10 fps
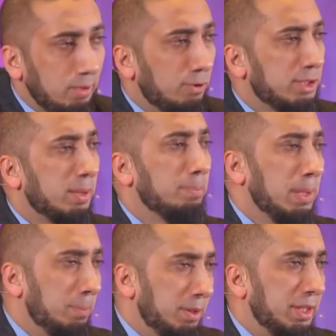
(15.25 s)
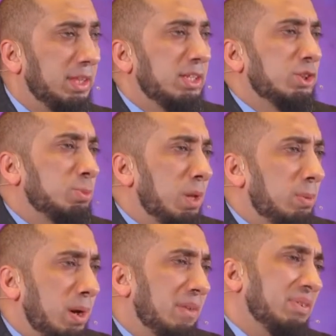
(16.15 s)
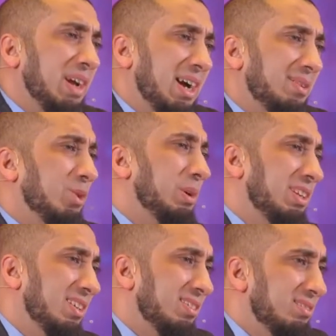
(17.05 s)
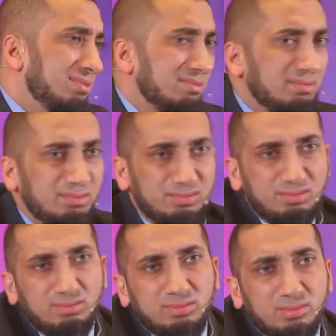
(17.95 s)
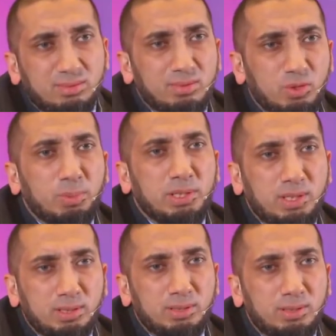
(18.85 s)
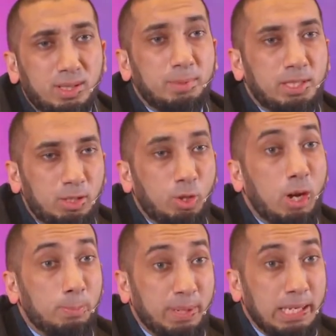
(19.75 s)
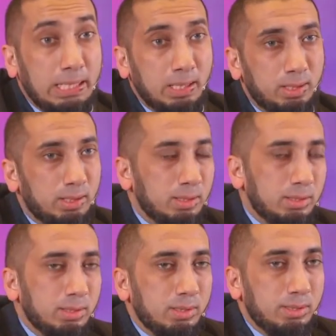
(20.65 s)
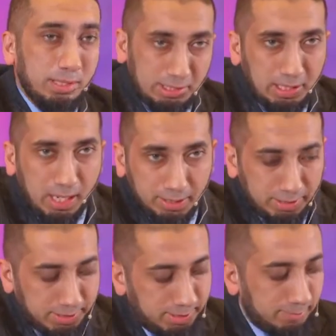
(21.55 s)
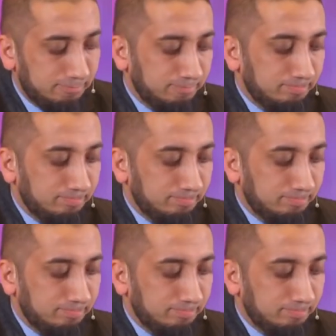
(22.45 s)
For some people, they think it's a small problem. I forgot, no big deal. No big deal. Let me tell you how big nisyan is.